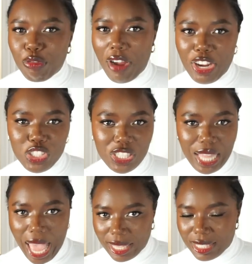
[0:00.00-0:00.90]
fresh
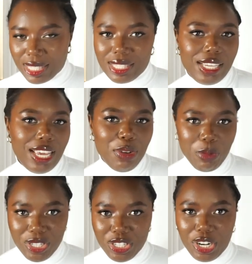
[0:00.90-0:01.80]
legs in
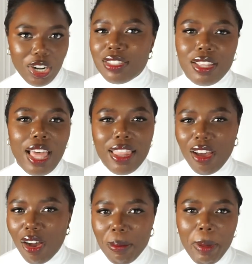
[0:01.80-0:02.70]
winter so that
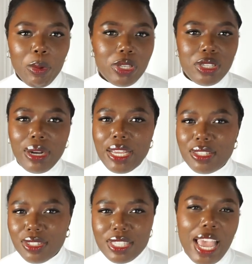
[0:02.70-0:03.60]
all my
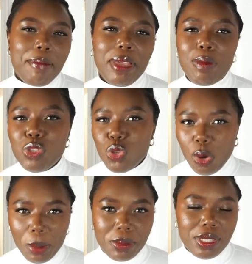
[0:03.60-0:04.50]
moisturizers can be
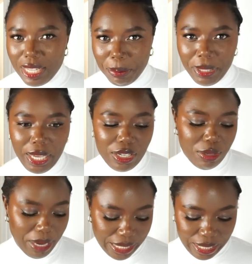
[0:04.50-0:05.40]
absorbed deeply
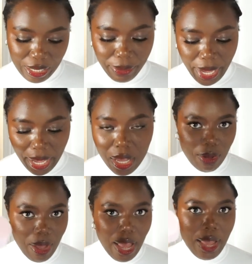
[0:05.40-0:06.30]
into my skin, okay?
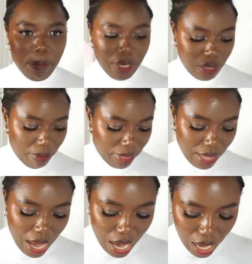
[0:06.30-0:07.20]
So I, I picked up
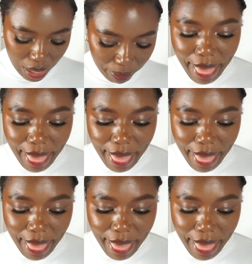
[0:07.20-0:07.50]
that.